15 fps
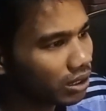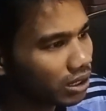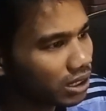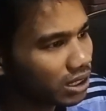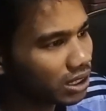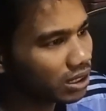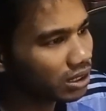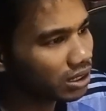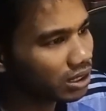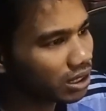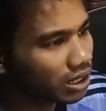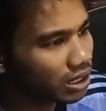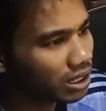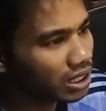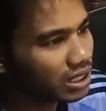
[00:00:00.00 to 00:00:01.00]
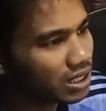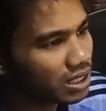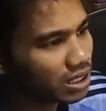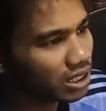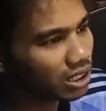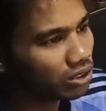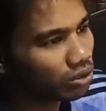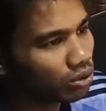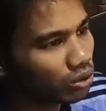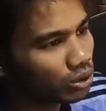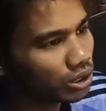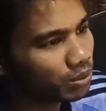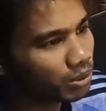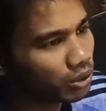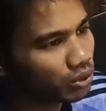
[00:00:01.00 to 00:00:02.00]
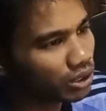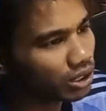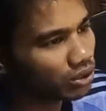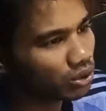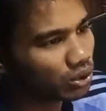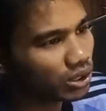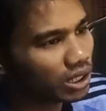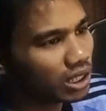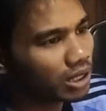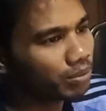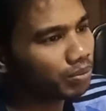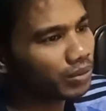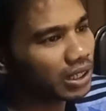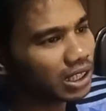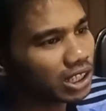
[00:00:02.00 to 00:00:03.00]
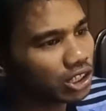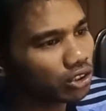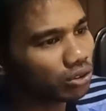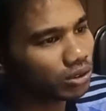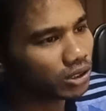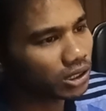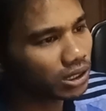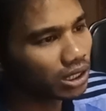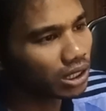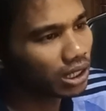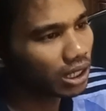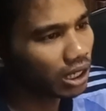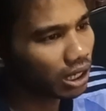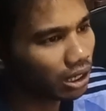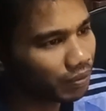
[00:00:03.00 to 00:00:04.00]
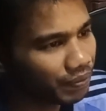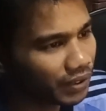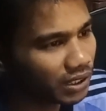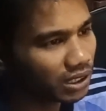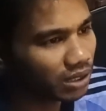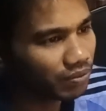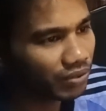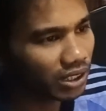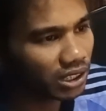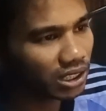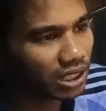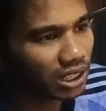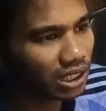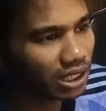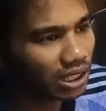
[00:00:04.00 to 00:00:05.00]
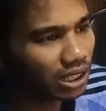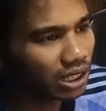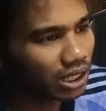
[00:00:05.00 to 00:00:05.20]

decentralized technology, future social implications, are present freshly.